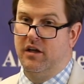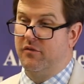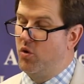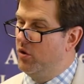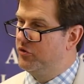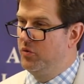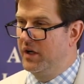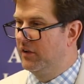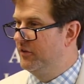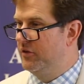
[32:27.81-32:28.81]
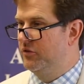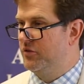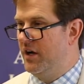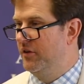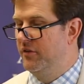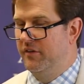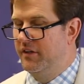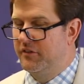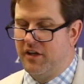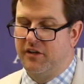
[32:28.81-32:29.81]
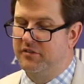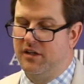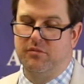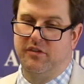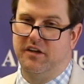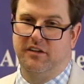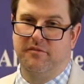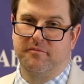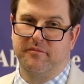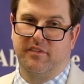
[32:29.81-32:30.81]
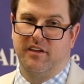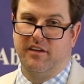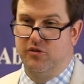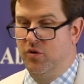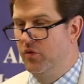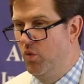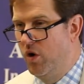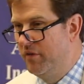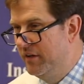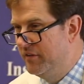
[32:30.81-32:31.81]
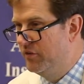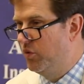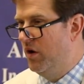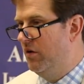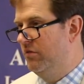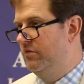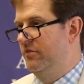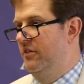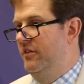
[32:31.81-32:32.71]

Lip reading: And of course, New Englanders tried to do the exact same thing during the War of 1812.